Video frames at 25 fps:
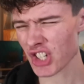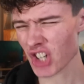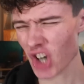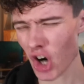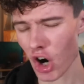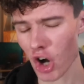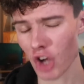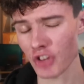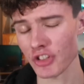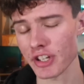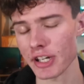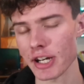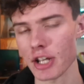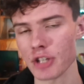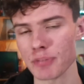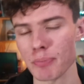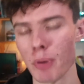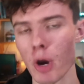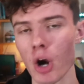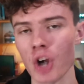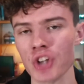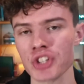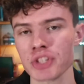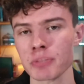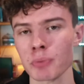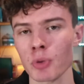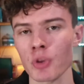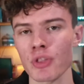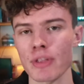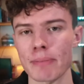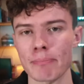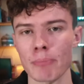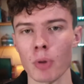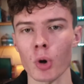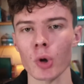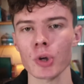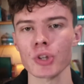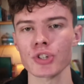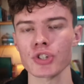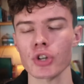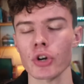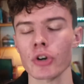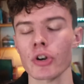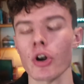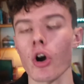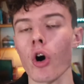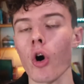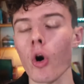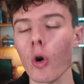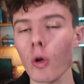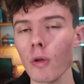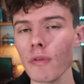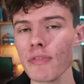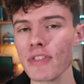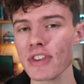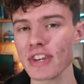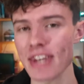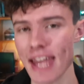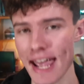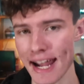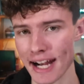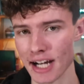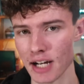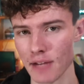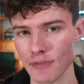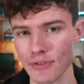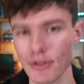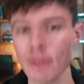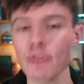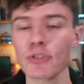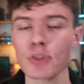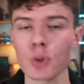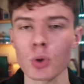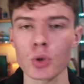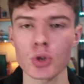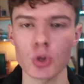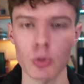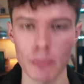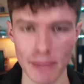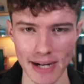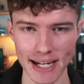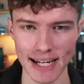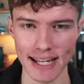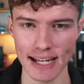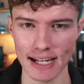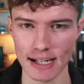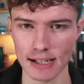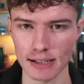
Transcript: content as possible that points out all the negatives of social media.